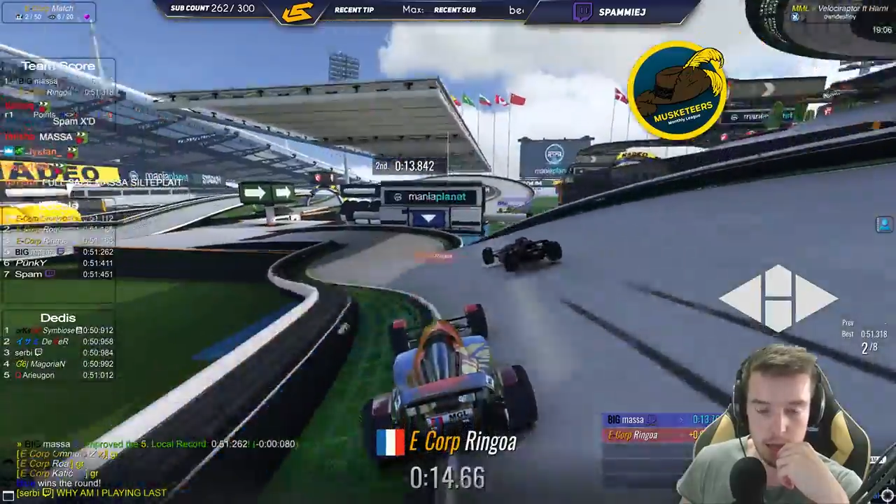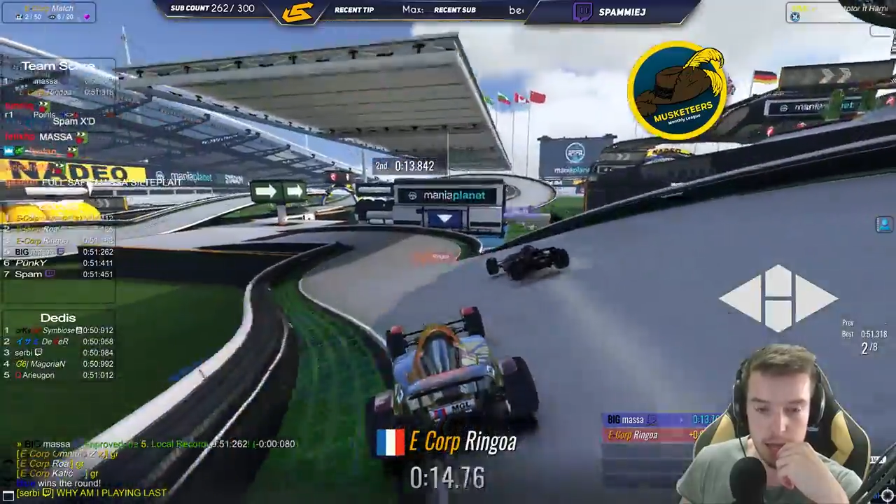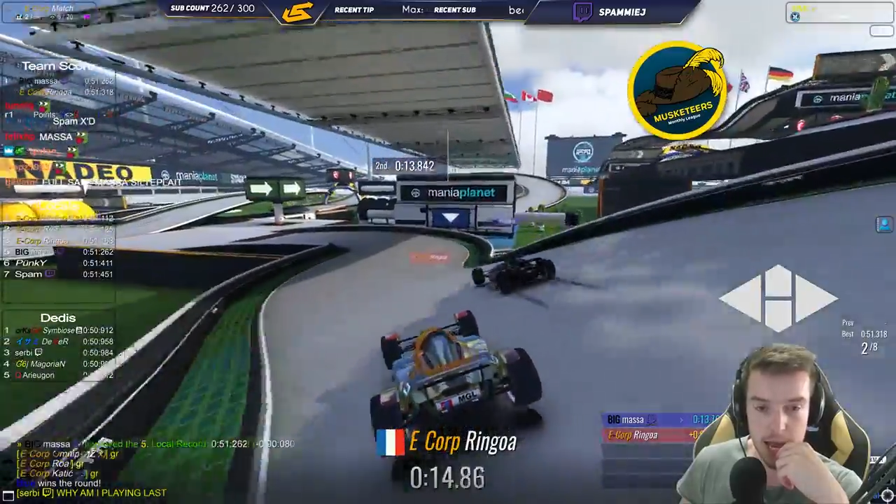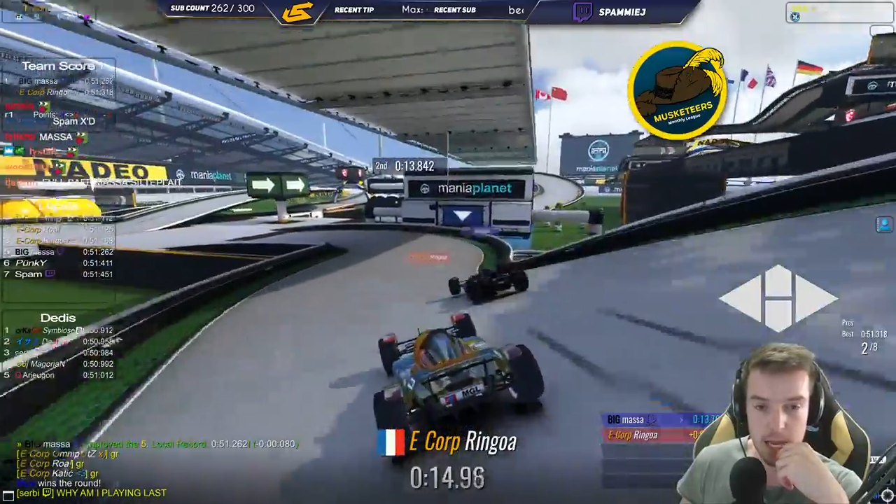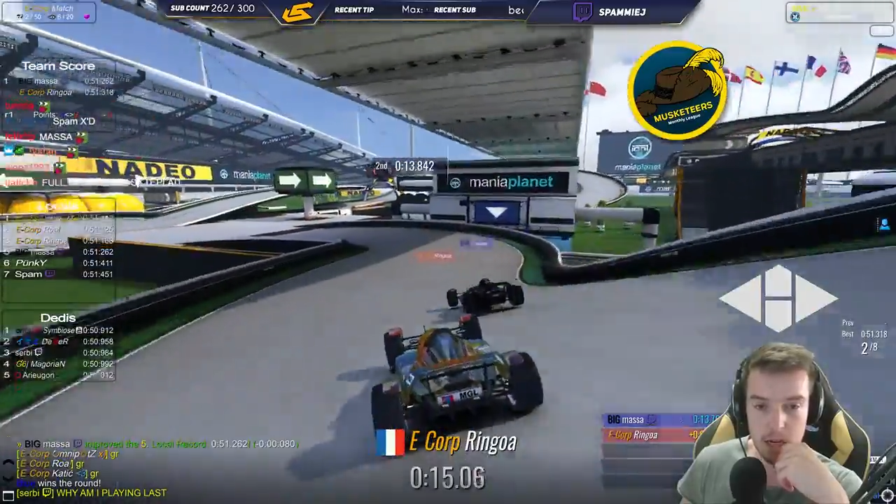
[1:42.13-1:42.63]

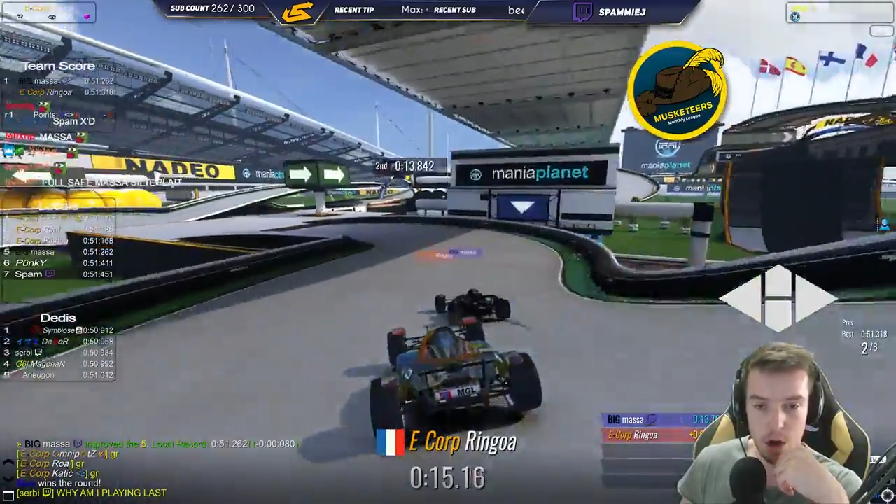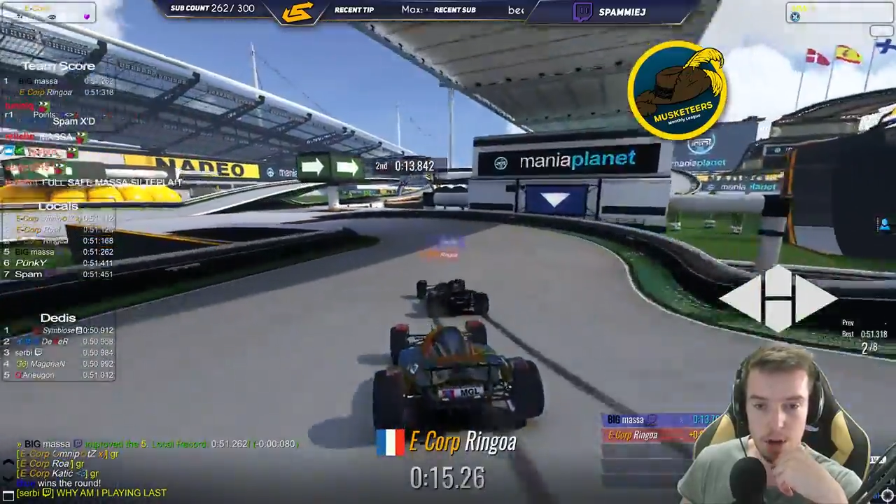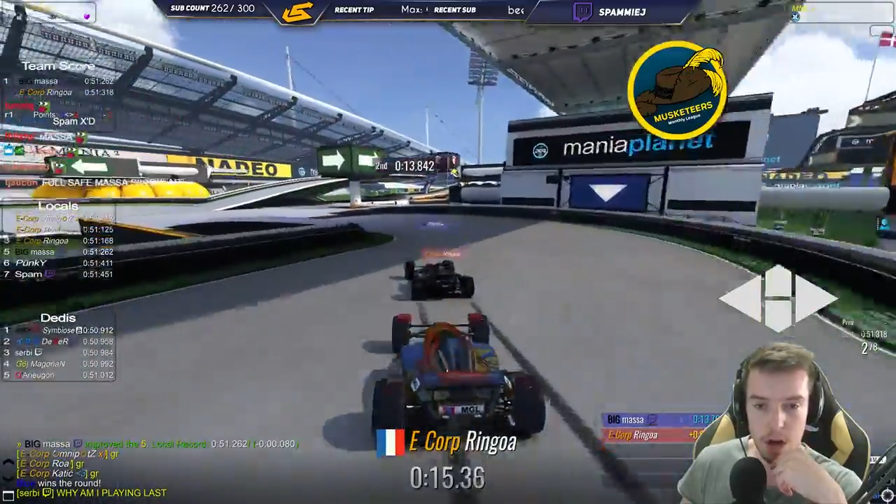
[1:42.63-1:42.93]
Yeah, he caught